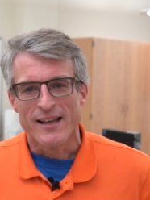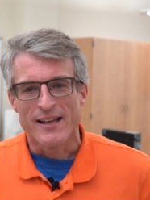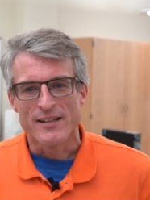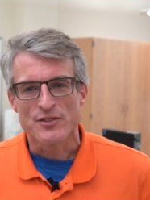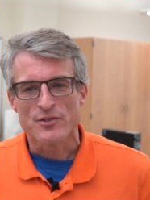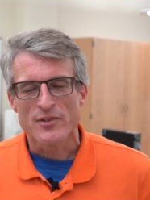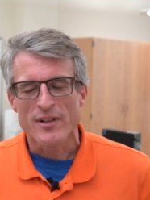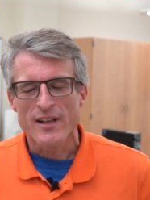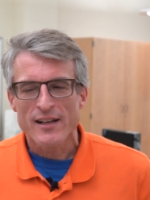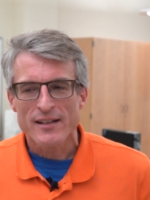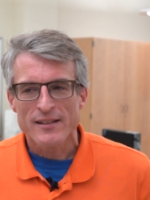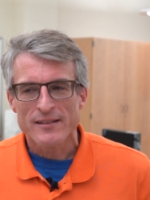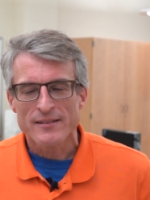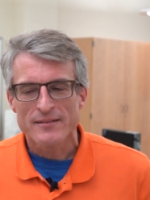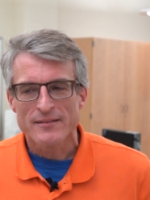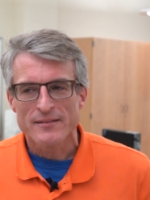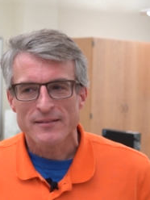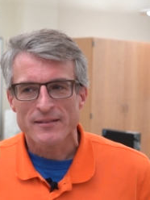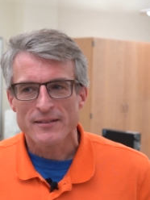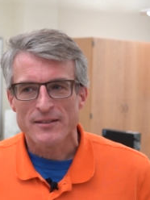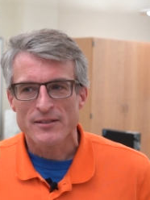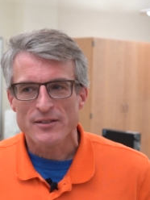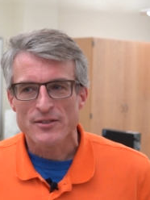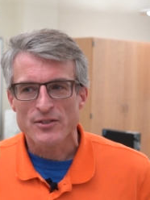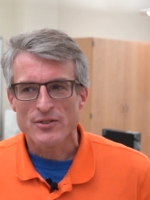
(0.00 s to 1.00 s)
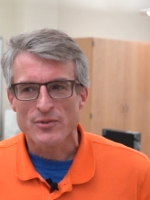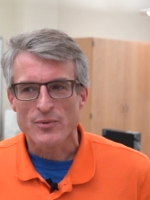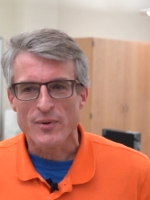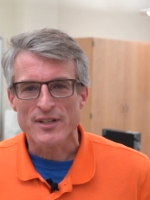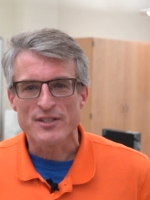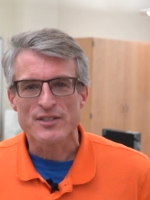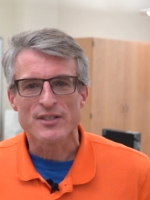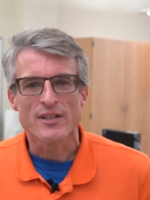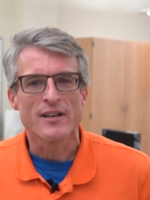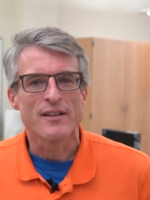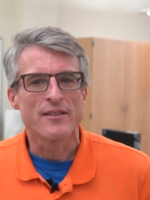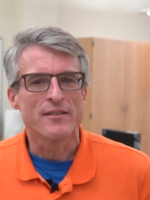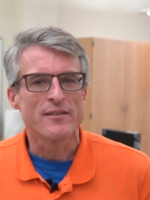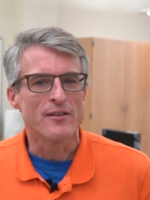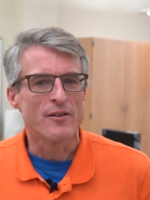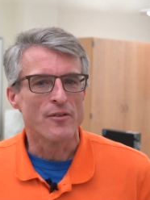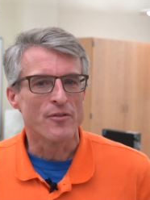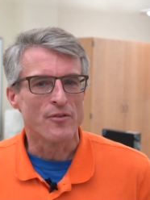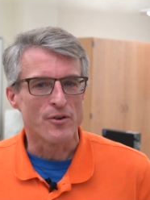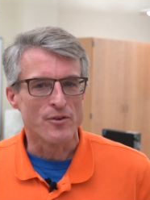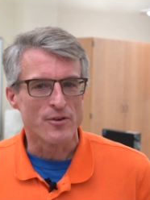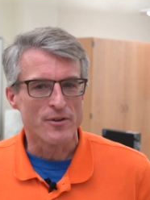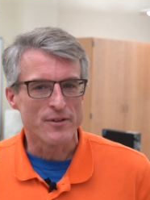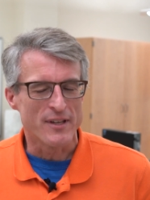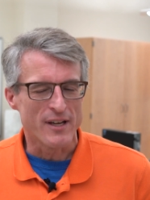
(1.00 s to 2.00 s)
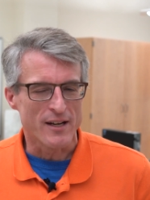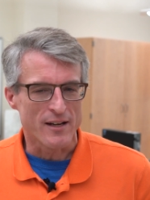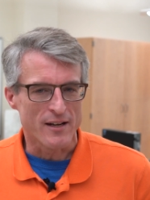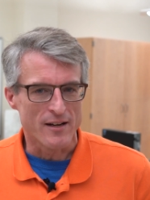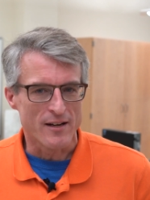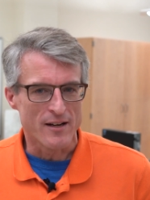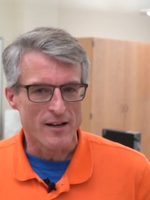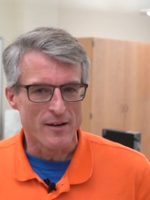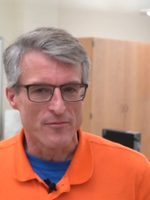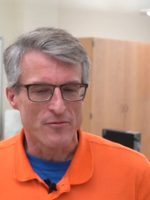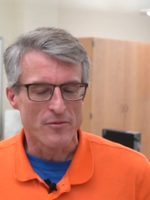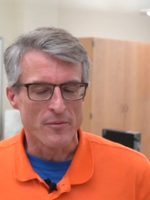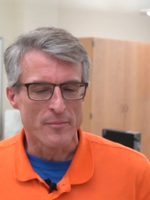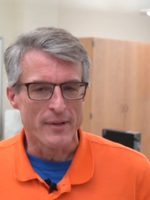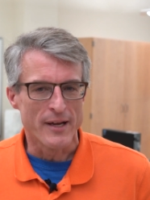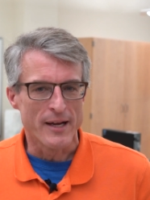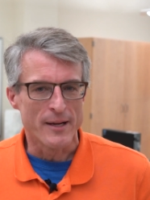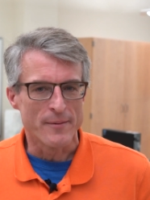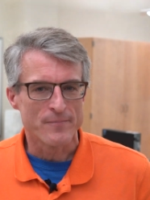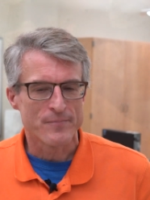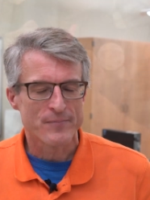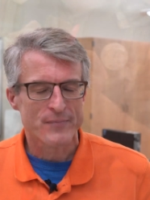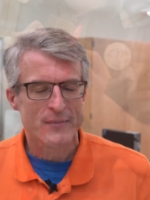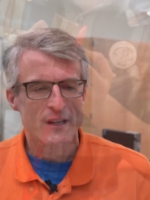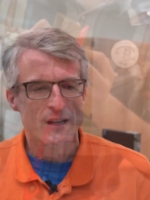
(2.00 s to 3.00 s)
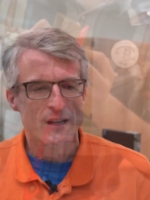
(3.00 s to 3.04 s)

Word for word: And so that, so I saw you know, the good that could come from that.